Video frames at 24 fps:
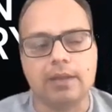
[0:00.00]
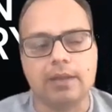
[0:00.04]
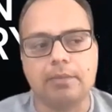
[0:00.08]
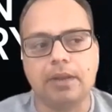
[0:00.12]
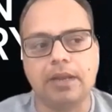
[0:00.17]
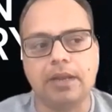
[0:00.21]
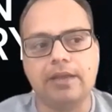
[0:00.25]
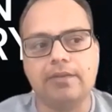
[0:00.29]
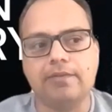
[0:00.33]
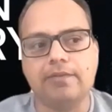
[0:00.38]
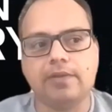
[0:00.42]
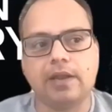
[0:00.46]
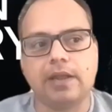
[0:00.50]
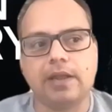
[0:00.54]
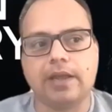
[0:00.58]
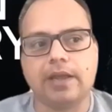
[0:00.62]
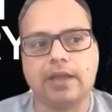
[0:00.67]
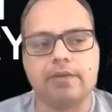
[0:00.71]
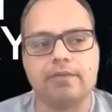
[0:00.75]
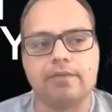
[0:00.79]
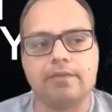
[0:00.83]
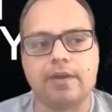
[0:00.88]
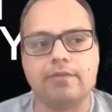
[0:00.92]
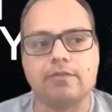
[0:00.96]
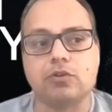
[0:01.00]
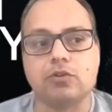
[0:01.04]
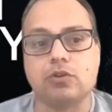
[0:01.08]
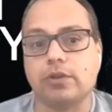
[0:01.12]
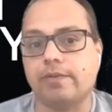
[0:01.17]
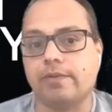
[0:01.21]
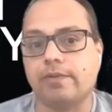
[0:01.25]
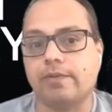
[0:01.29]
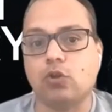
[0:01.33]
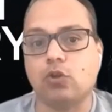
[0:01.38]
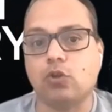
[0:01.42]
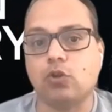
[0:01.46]
And I believe like if
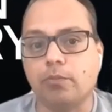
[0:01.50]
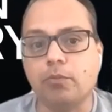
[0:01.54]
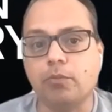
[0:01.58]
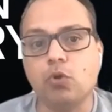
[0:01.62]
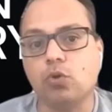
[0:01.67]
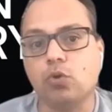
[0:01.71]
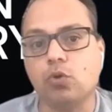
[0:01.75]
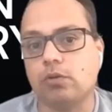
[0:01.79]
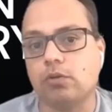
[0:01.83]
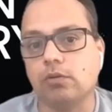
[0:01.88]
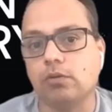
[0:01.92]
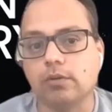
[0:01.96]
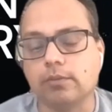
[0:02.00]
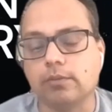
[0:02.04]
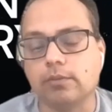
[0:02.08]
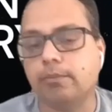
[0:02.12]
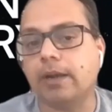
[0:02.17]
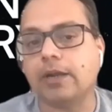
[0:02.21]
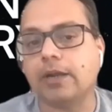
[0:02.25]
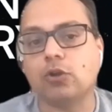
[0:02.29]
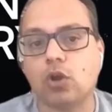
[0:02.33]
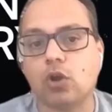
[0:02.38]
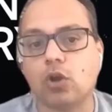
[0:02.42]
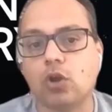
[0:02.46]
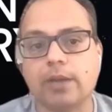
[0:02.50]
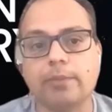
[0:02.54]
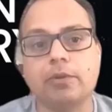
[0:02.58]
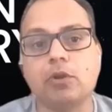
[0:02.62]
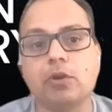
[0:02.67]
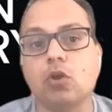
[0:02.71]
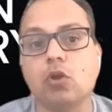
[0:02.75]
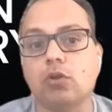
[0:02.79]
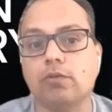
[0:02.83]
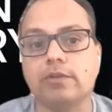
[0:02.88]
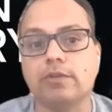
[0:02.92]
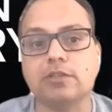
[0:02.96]
I had to commute, might not
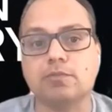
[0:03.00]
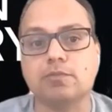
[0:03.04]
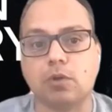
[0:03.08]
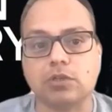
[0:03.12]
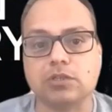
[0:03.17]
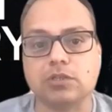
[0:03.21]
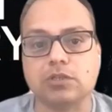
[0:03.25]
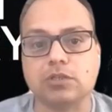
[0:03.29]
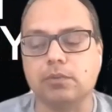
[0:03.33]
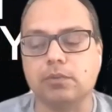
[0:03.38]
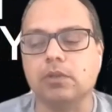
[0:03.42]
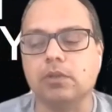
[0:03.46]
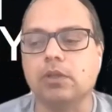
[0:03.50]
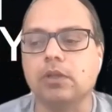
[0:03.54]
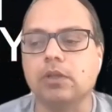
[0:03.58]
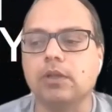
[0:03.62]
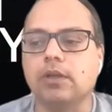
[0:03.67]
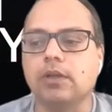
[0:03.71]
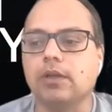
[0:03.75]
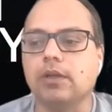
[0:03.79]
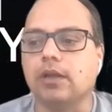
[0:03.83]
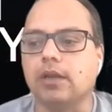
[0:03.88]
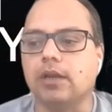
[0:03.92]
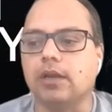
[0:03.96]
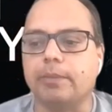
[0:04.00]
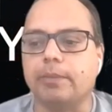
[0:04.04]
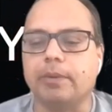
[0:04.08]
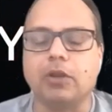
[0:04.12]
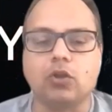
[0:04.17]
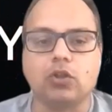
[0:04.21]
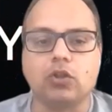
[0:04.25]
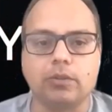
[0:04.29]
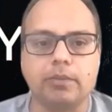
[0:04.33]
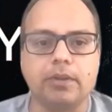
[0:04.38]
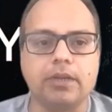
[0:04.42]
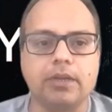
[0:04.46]
have been always possible,
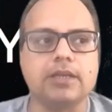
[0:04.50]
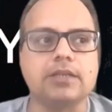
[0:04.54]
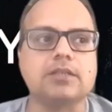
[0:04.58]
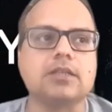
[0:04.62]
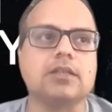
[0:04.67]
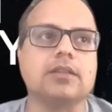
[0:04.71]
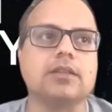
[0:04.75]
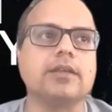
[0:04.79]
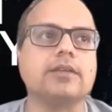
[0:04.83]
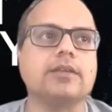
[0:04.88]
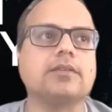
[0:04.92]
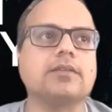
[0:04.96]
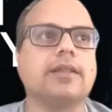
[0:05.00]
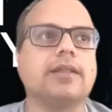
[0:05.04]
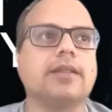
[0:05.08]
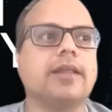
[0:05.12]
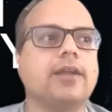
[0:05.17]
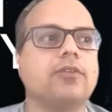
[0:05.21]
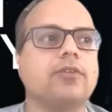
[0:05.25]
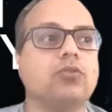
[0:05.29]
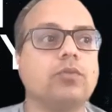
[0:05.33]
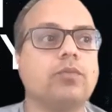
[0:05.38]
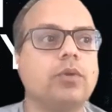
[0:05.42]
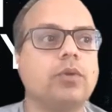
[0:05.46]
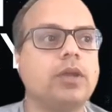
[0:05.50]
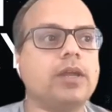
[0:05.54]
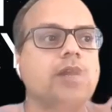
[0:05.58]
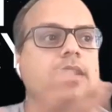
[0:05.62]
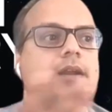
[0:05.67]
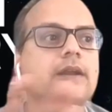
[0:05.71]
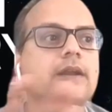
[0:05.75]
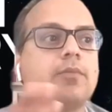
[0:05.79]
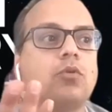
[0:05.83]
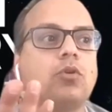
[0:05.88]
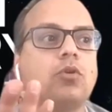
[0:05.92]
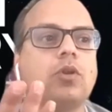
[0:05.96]
depending on the meetings and things like that. So
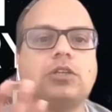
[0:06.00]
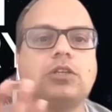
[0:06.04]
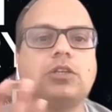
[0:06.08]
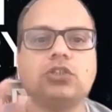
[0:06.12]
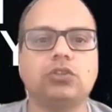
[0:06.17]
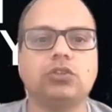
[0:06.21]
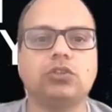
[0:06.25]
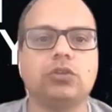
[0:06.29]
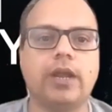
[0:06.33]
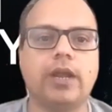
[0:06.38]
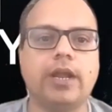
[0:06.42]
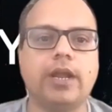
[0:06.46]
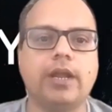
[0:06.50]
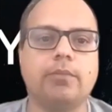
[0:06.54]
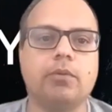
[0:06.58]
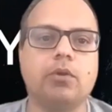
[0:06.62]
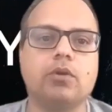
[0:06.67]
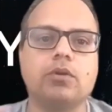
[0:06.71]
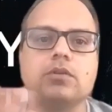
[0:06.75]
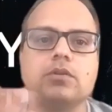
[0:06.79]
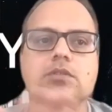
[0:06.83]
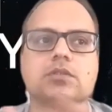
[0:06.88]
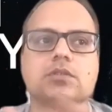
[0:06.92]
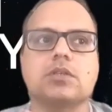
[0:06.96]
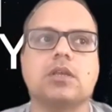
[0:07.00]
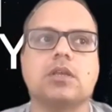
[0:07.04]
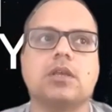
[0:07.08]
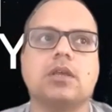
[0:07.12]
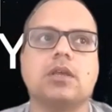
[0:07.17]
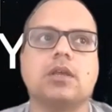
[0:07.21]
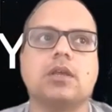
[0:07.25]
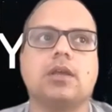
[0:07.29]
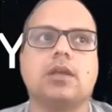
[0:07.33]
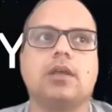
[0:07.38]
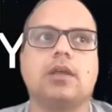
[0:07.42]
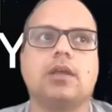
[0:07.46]
working in a remote culture is great because
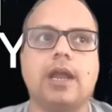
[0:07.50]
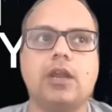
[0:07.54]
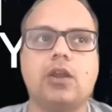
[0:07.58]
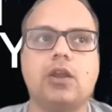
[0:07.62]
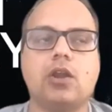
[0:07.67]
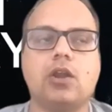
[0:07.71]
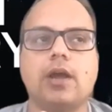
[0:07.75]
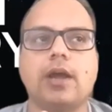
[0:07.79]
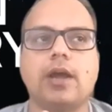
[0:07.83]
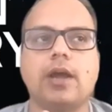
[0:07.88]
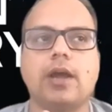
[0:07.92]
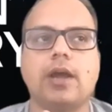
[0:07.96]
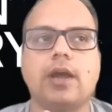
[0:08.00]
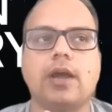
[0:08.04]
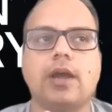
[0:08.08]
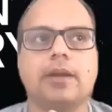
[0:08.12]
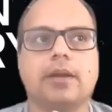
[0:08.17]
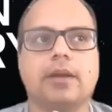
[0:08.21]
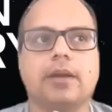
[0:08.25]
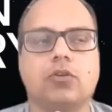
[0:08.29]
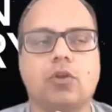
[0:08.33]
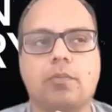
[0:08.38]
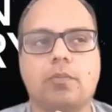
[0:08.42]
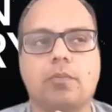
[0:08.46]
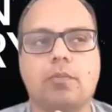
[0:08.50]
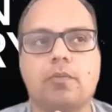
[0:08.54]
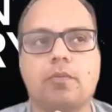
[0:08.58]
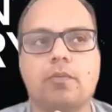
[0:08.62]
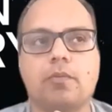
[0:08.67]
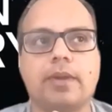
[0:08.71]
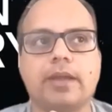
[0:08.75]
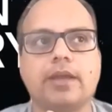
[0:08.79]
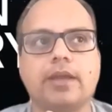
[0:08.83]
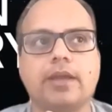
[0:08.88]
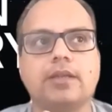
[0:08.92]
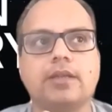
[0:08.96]
I drop
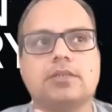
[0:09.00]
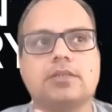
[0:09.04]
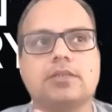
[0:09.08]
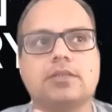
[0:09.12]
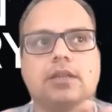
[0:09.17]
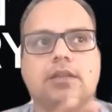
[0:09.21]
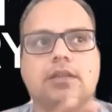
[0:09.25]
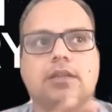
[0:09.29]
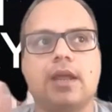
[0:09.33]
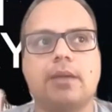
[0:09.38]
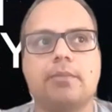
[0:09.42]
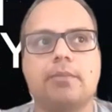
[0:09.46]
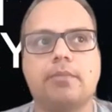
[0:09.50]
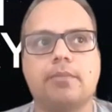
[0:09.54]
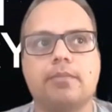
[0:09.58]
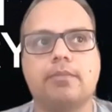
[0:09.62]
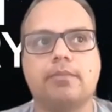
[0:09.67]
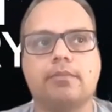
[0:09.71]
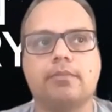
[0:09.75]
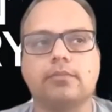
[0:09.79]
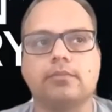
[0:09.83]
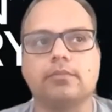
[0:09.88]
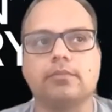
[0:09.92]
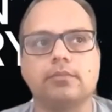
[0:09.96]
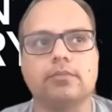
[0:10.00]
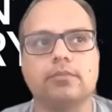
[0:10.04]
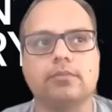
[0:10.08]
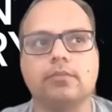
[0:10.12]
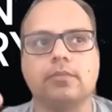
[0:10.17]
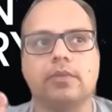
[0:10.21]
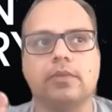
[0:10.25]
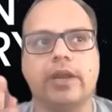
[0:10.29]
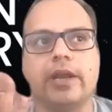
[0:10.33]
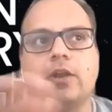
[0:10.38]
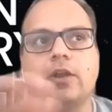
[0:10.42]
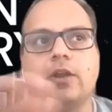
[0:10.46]
off my kids and then I'm
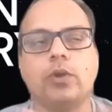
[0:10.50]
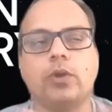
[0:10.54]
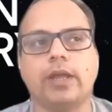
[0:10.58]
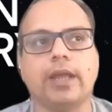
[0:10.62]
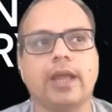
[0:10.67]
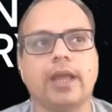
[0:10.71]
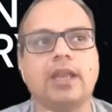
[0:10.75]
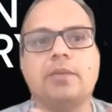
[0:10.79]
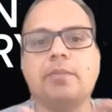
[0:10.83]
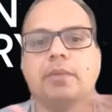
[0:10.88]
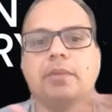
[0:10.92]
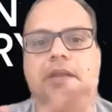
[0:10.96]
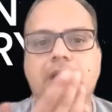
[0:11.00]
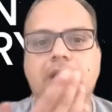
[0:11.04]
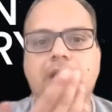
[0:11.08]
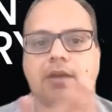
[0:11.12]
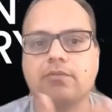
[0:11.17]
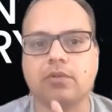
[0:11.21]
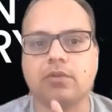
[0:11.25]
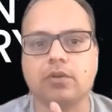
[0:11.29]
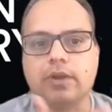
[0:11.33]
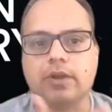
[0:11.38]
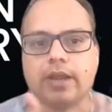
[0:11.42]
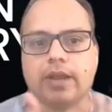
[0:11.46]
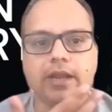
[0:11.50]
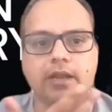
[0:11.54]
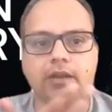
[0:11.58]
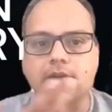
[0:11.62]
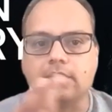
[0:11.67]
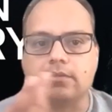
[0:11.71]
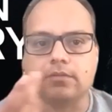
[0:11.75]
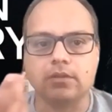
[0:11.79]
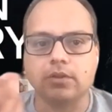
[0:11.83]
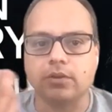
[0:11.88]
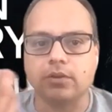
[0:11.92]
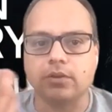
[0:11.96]
ready to take any meeting after
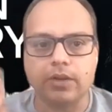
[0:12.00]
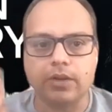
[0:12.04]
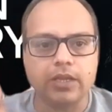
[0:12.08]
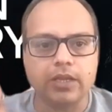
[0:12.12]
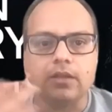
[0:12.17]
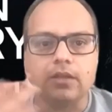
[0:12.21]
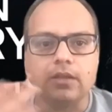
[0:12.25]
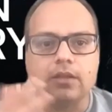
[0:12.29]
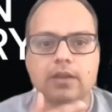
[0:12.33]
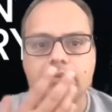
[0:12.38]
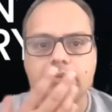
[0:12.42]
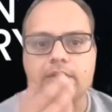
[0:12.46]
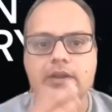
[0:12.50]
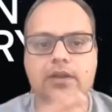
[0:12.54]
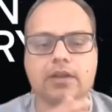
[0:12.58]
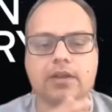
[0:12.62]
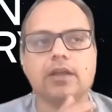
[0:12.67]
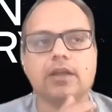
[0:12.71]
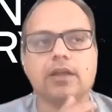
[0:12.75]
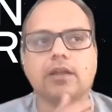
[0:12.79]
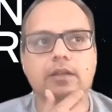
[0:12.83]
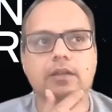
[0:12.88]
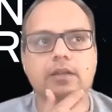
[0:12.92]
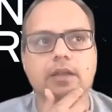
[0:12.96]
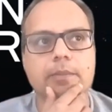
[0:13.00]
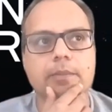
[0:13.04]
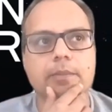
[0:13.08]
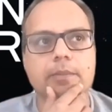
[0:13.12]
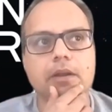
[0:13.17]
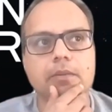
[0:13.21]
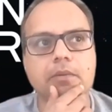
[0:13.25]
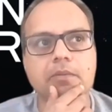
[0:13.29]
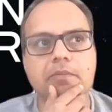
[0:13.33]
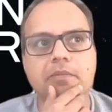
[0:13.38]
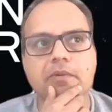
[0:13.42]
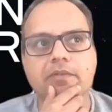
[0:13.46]
8:30, even if I keep
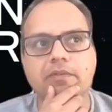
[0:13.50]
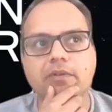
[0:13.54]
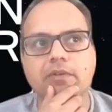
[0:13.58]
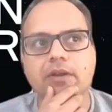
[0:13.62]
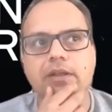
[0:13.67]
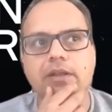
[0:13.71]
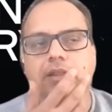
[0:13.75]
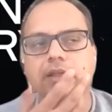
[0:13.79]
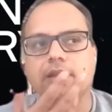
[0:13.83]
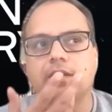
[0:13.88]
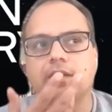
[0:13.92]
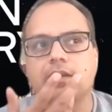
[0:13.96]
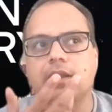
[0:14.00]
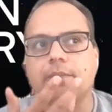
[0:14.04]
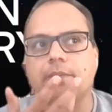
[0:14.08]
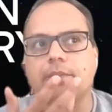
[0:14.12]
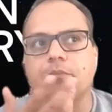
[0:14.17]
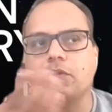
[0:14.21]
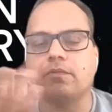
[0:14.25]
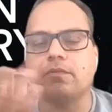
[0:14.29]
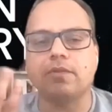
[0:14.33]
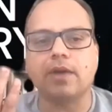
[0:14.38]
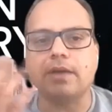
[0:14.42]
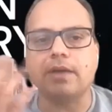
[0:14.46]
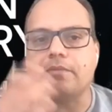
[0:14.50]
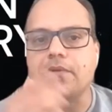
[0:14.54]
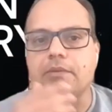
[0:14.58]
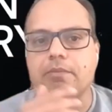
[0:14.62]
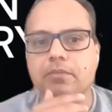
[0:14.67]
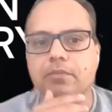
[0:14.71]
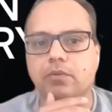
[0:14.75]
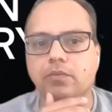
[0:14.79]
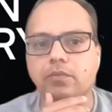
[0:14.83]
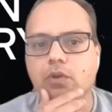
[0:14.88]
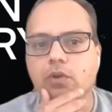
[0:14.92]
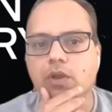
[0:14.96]
a little bit buffer. And then up to 5,
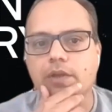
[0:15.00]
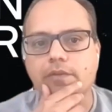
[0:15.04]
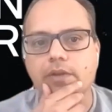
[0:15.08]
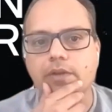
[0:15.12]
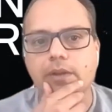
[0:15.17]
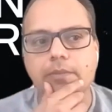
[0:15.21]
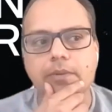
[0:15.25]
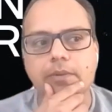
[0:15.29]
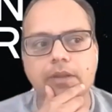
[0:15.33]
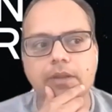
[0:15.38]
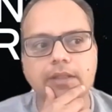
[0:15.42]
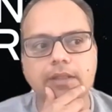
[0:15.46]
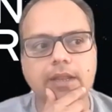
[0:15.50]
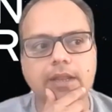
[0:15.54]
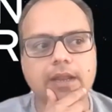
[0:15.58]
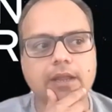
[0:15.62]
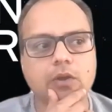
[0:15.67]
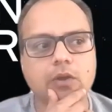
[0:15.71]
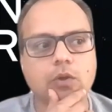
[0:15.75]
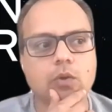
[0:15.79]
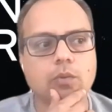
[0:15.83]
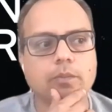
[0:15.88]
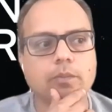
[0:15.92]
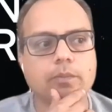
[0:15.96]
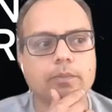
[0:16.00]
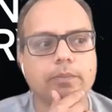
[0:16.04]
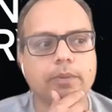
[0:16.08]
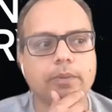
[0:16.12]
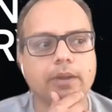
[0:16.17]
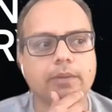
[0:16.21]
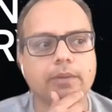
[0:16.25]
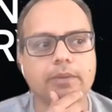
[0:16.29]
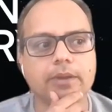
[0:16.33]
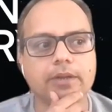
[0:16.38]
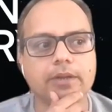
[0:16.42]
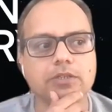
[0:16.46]
I'm fully available and then I go
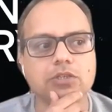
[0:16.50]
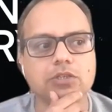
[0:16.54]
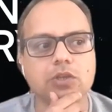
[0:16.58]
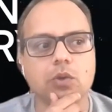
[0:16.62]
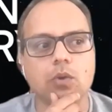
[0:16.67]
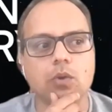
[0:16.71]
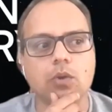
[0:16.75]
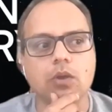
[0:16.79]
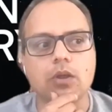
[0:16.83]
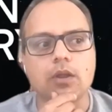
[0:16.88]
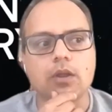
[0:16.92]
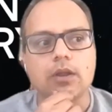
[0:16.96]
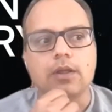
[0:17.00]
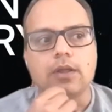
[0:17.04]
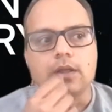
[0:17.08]
pick up kids. So